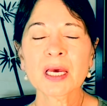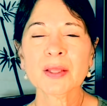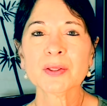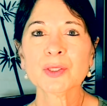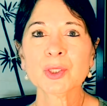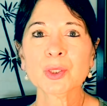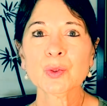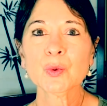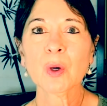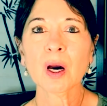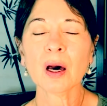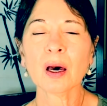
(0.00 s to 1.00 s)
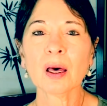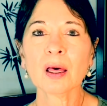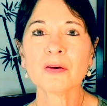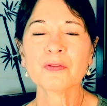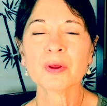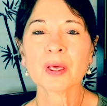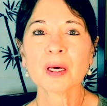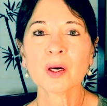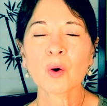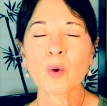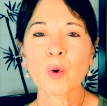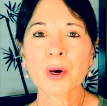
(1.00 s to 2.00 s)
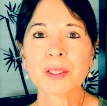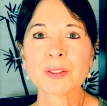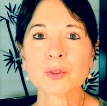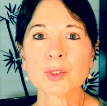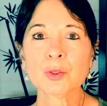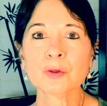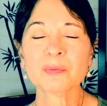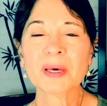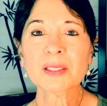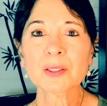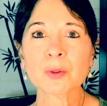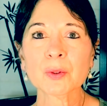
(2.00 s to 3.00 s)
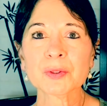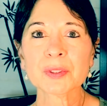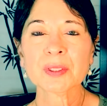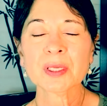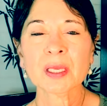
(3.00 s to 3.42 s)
The Two of Coins or Two of Pentacles.